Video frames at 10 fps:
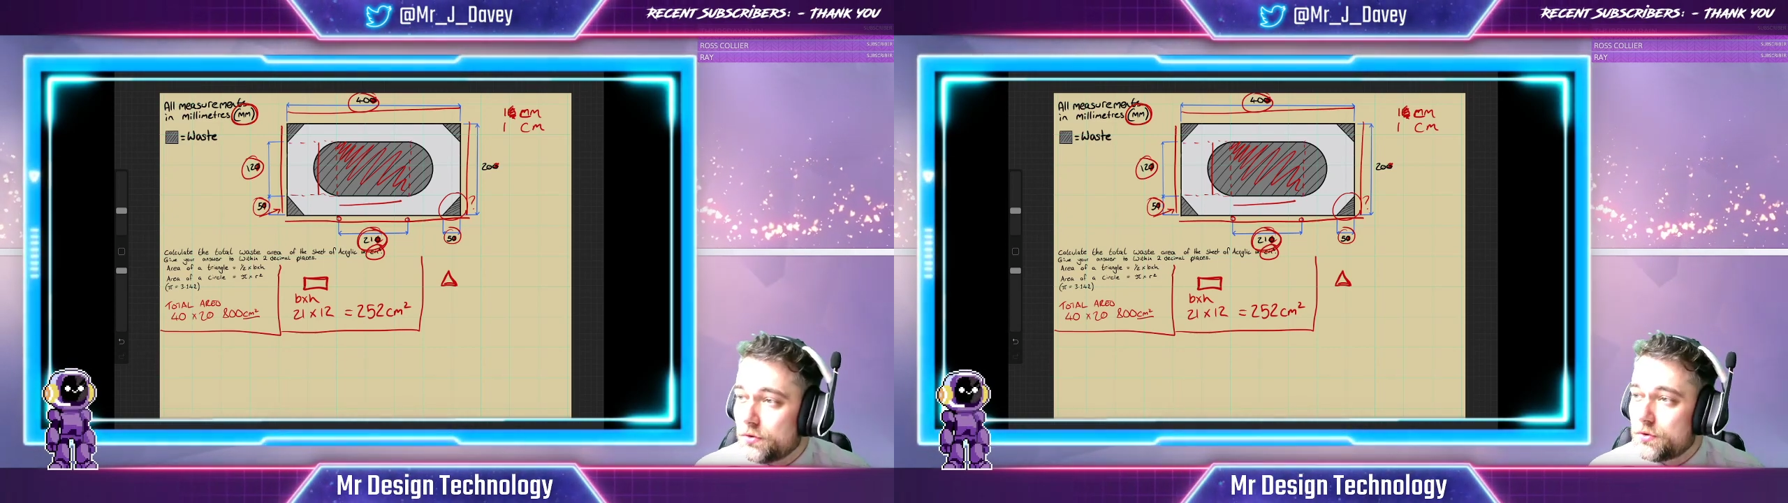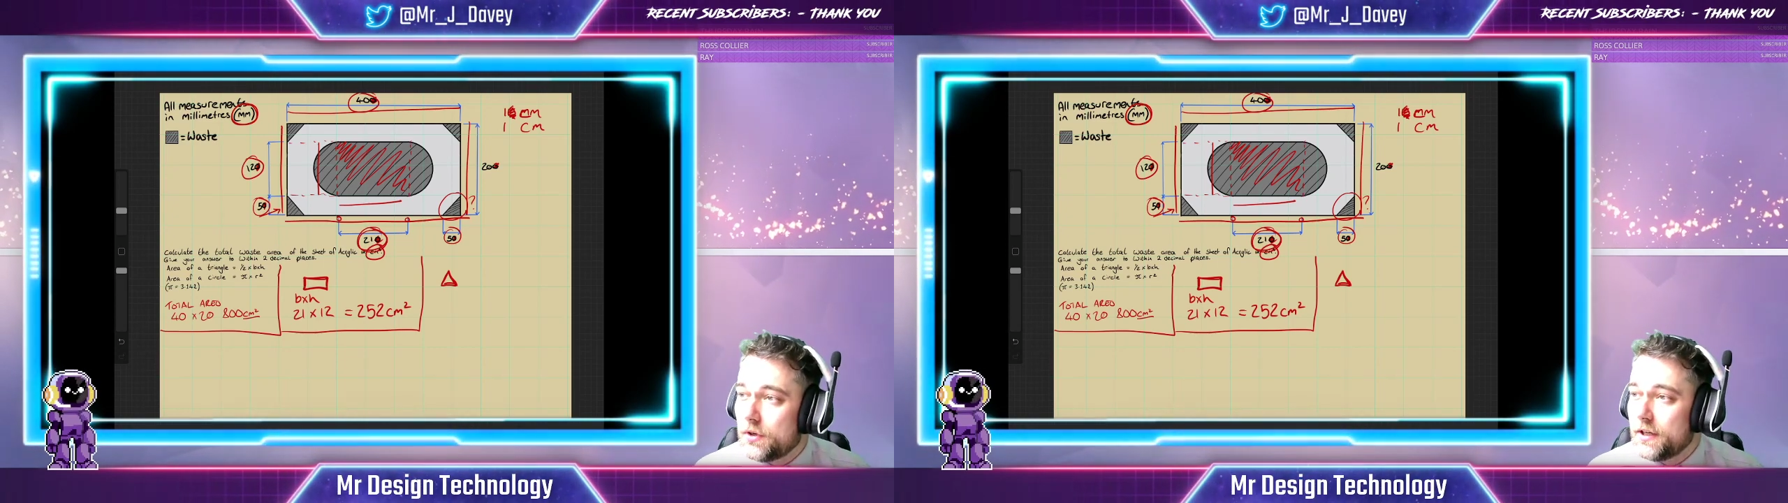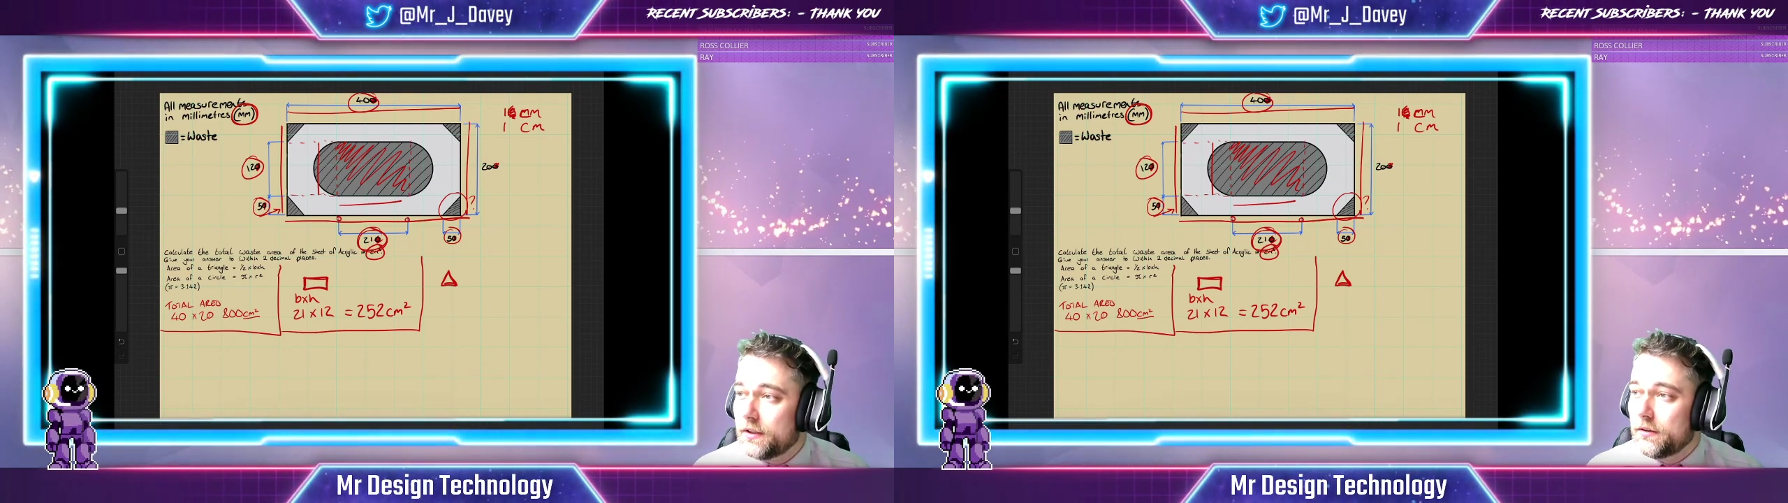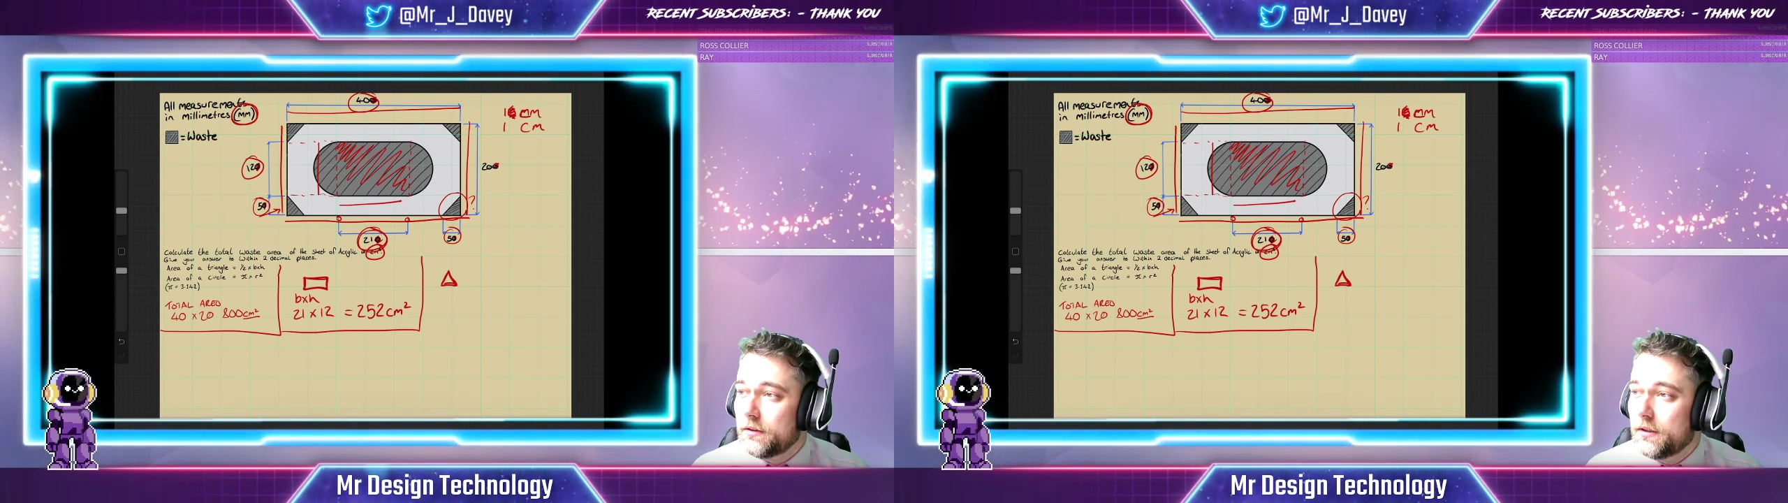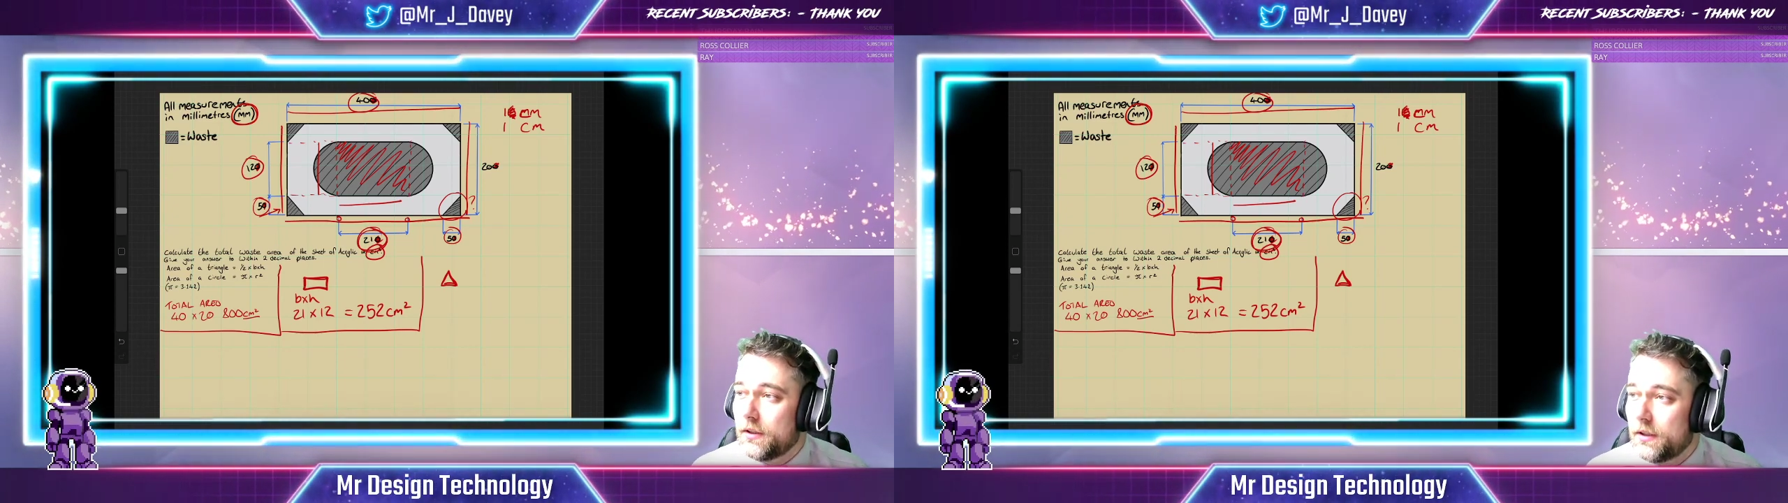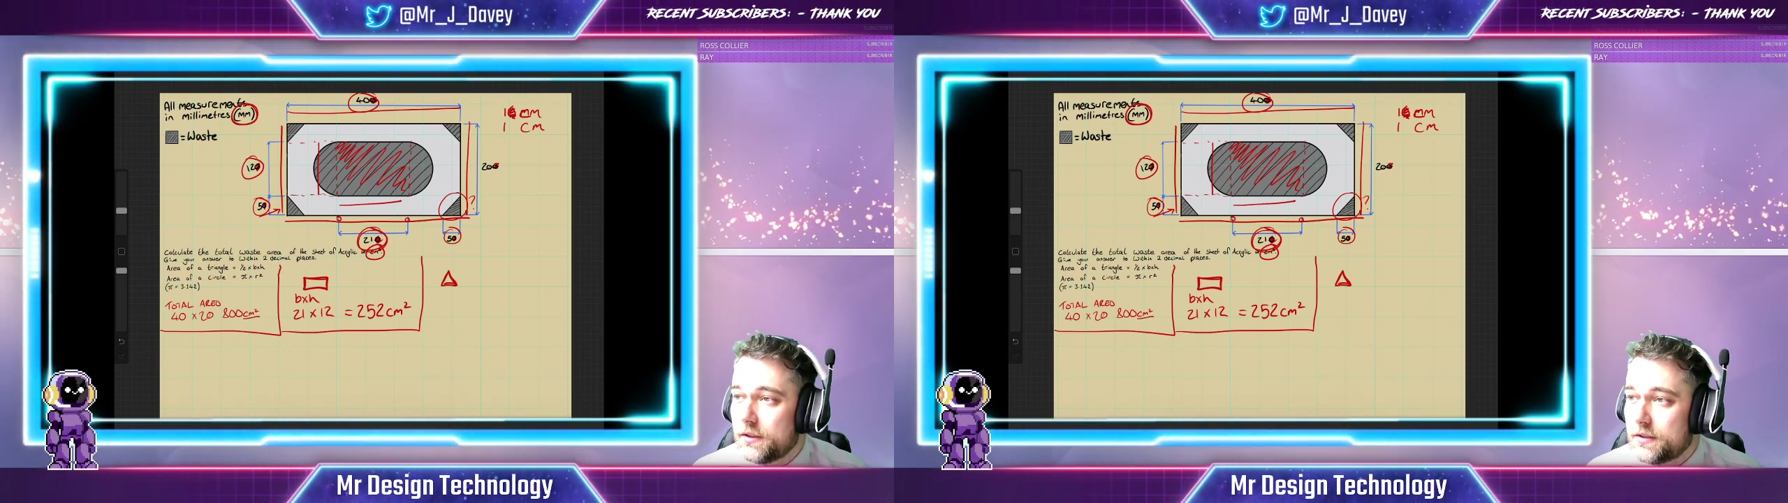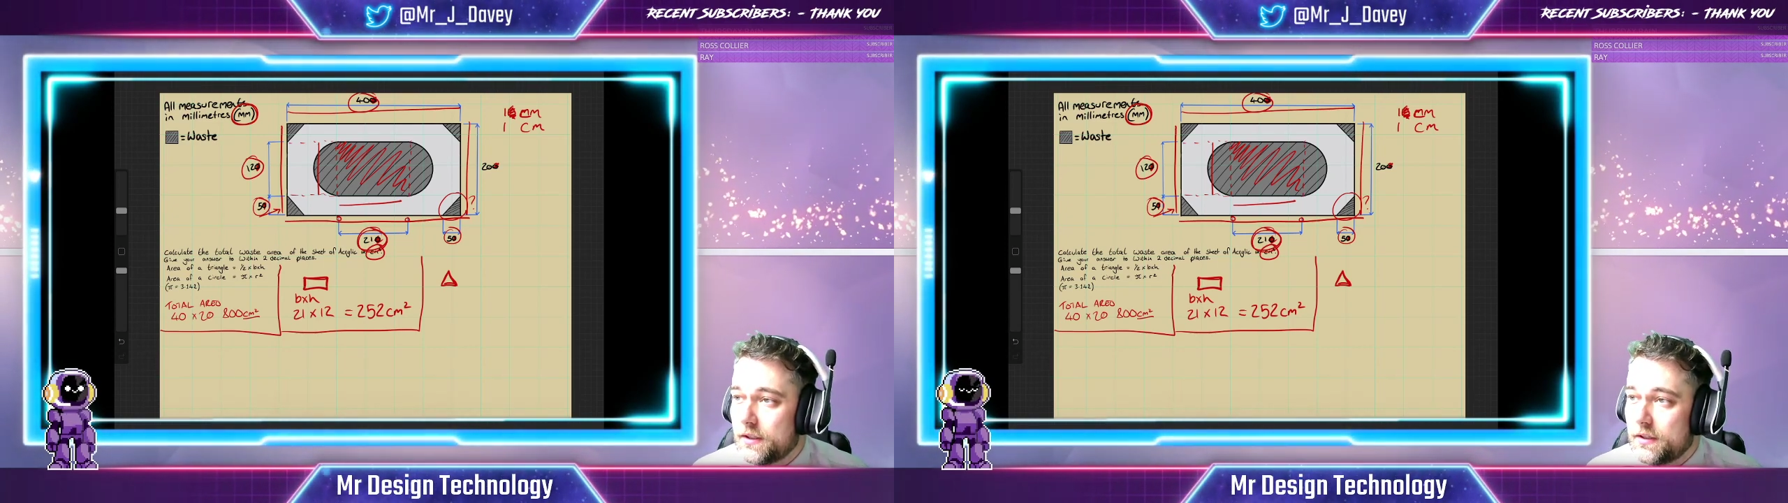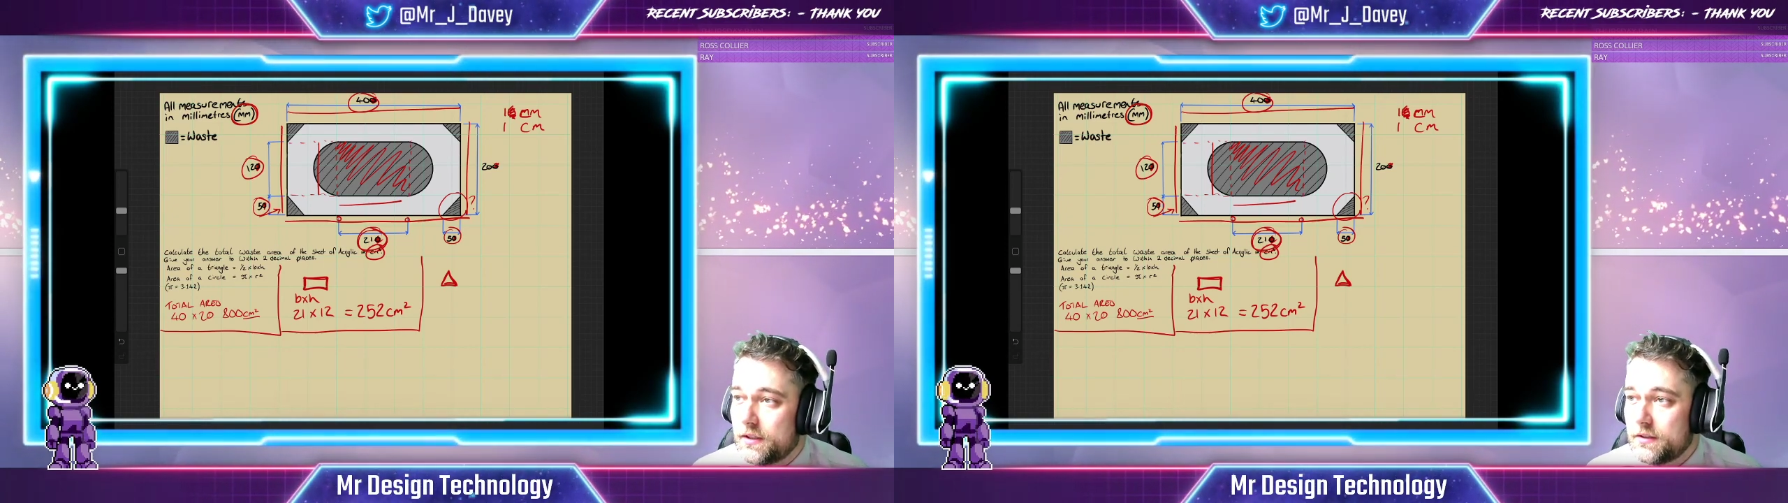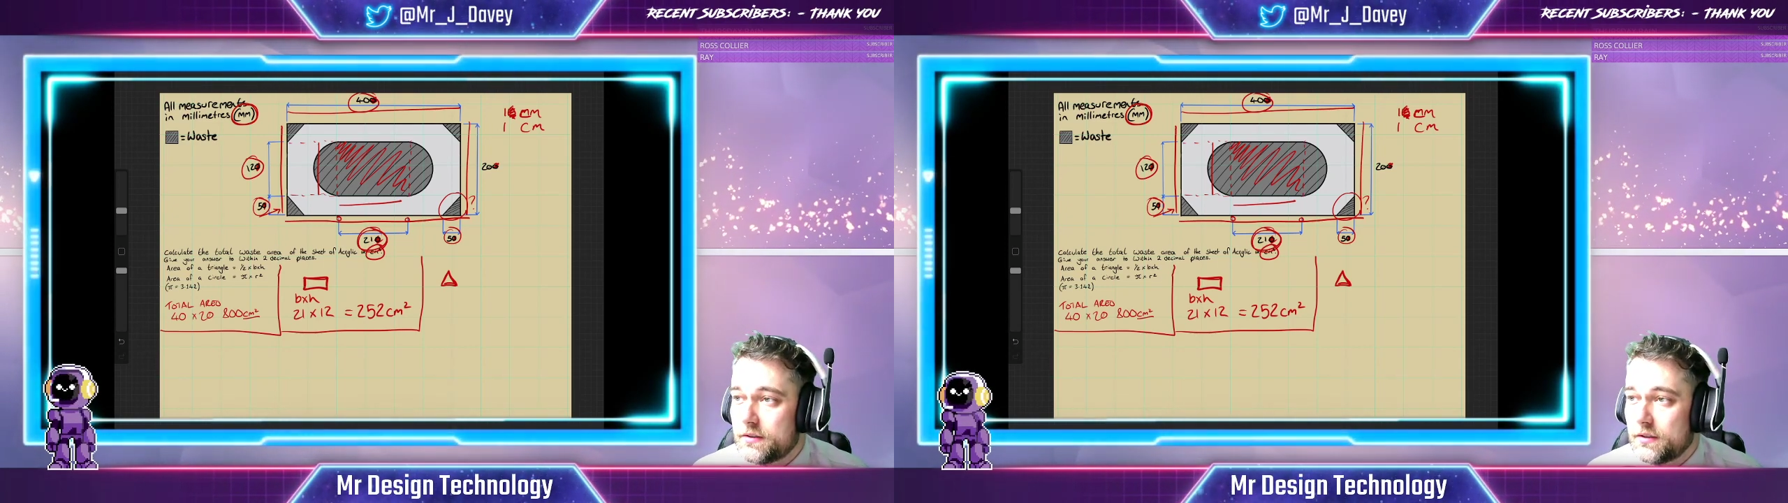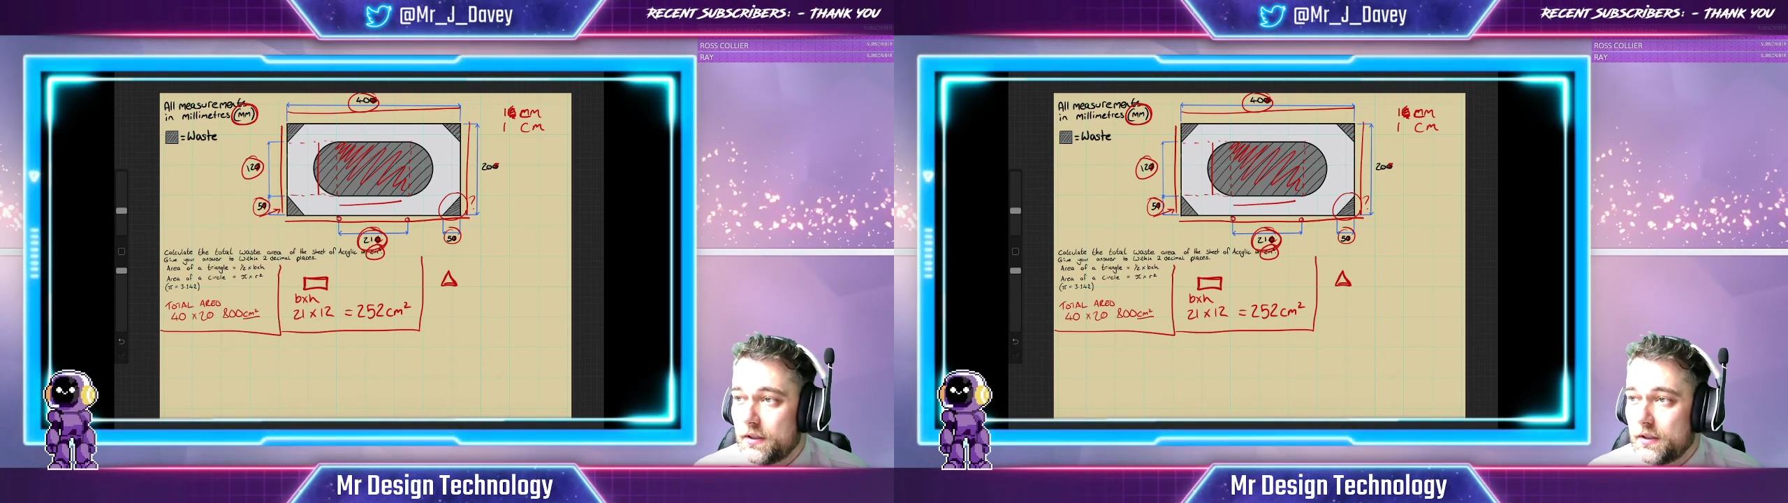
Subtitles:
triangle and say that it's